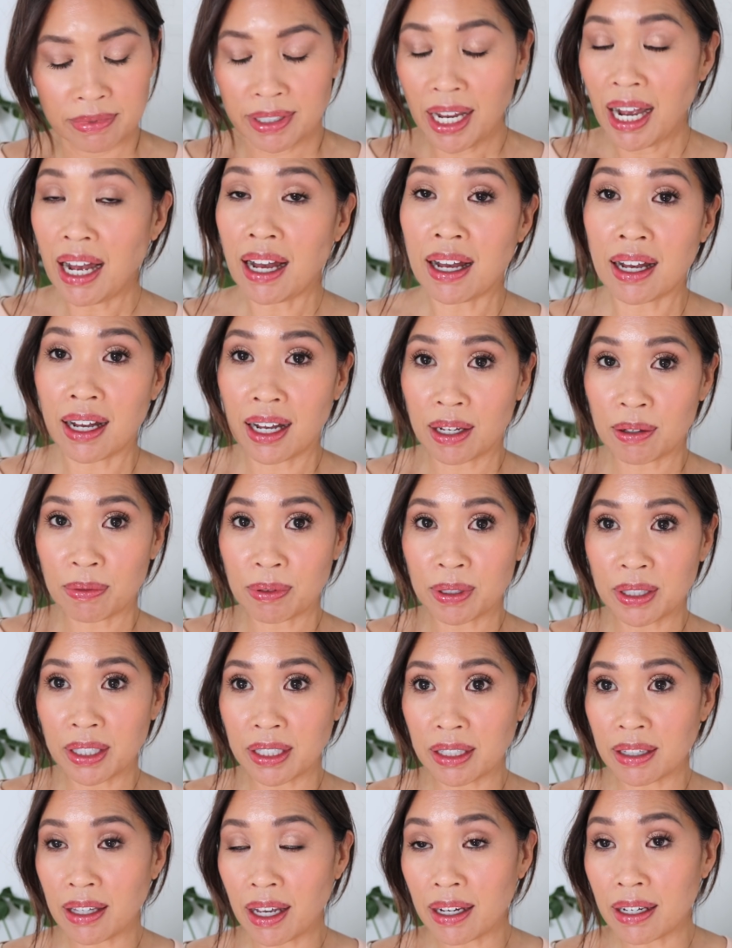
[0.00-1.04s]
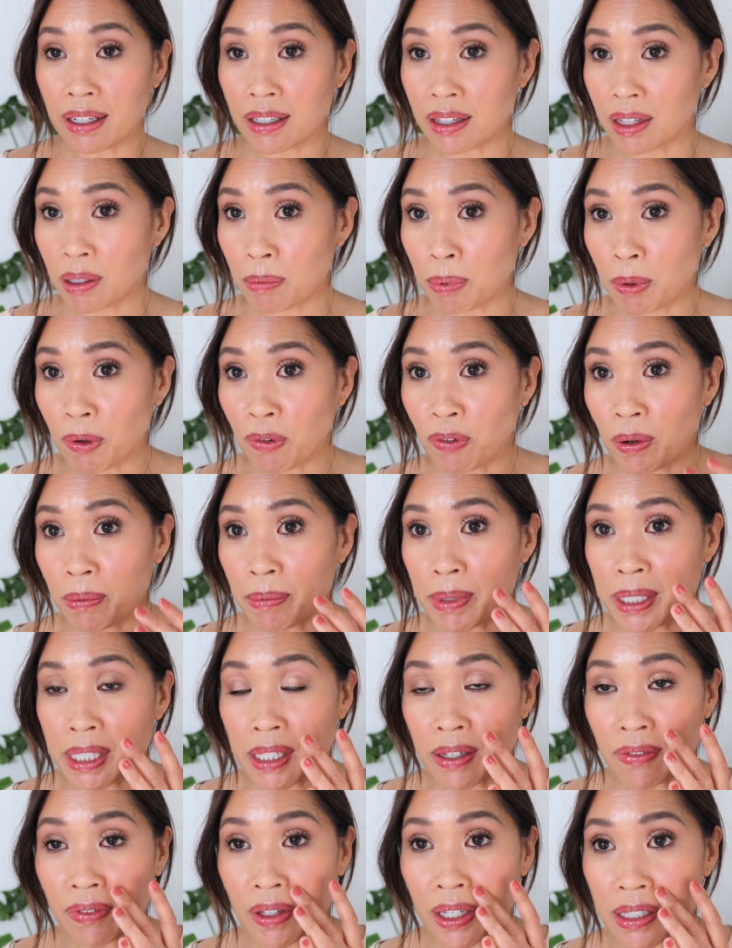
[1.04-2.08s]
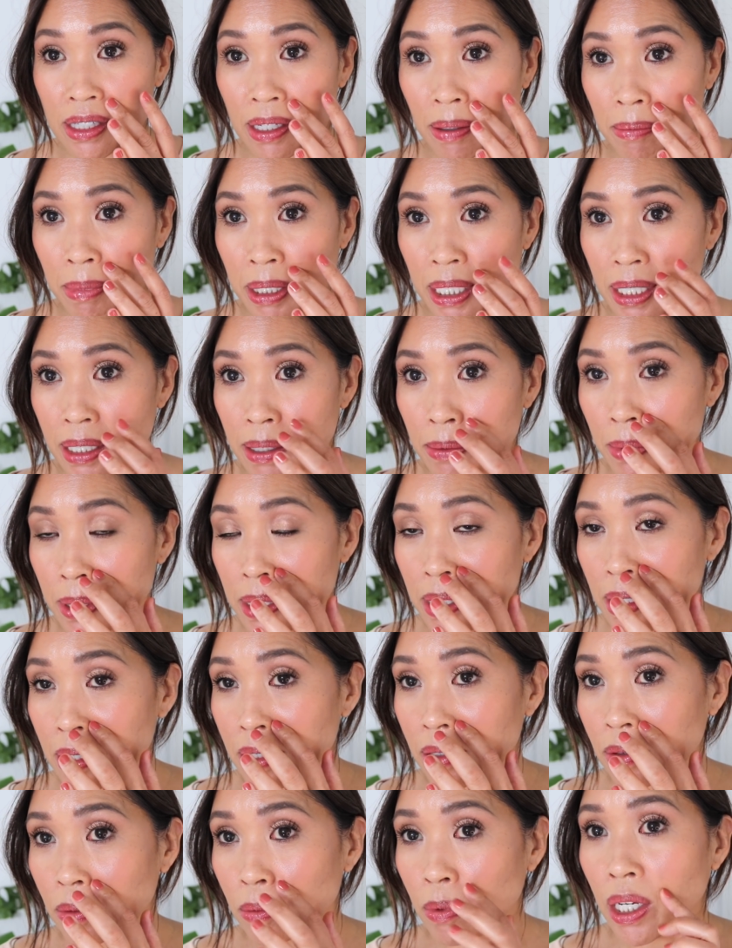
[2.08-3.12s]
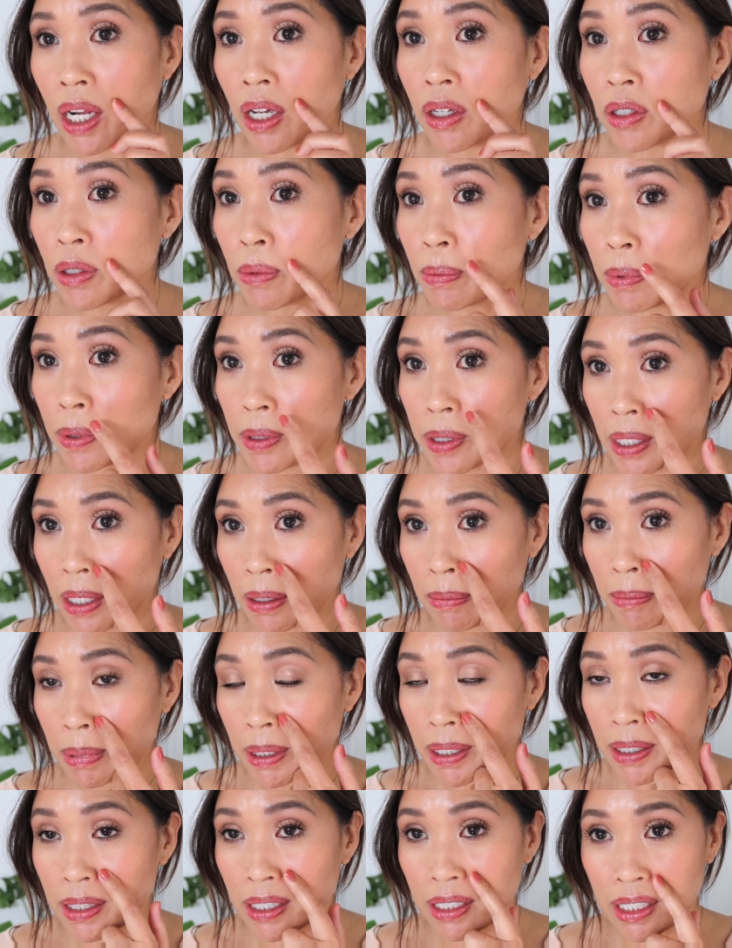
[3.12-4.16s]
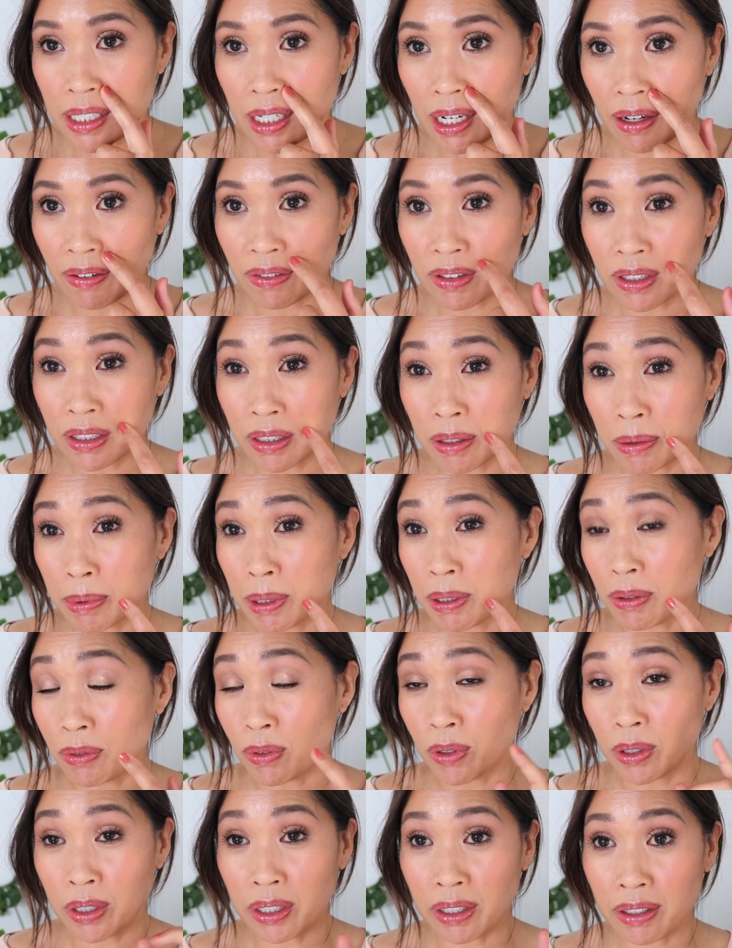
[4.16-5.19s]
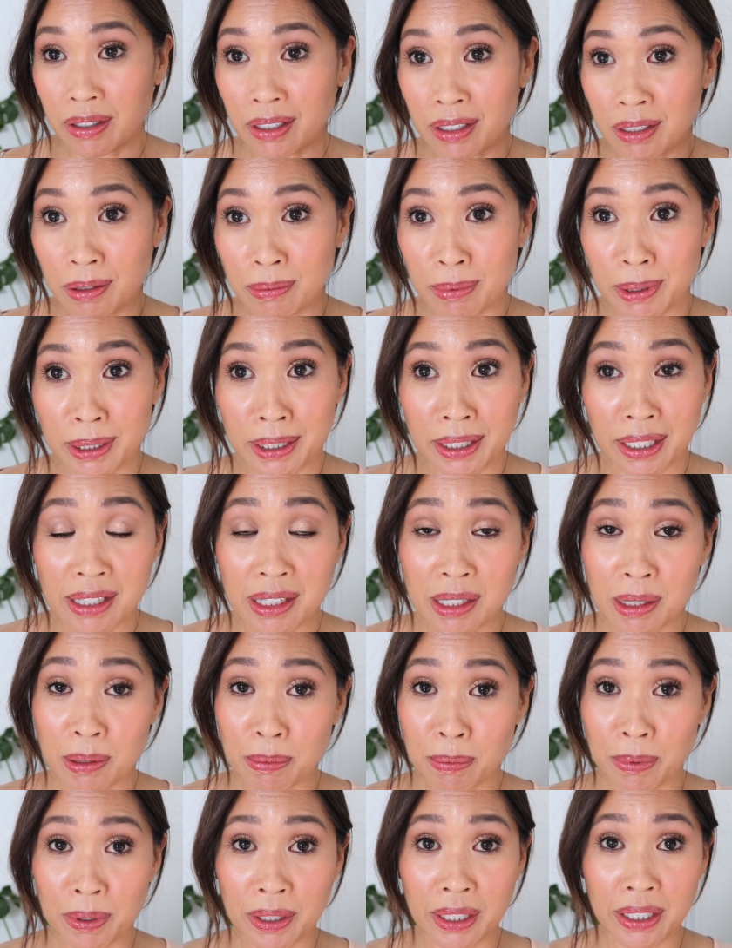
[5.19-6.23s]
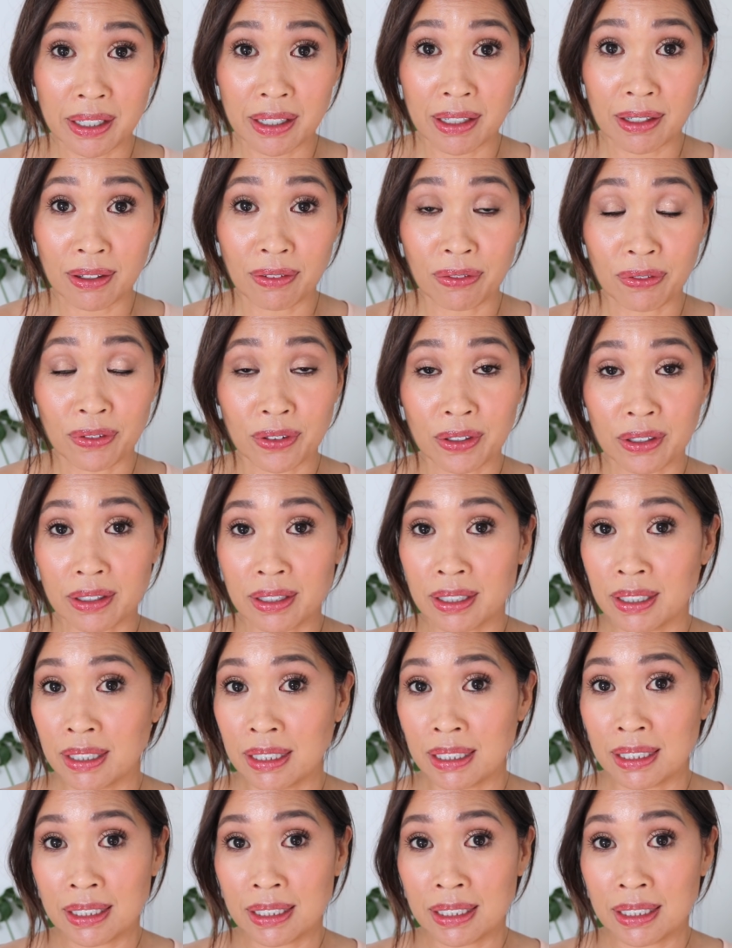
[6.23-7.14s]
Yeah I really like the performance of this I mean it wasn't 100% because I did have a little bit of oil there but that's pretty good for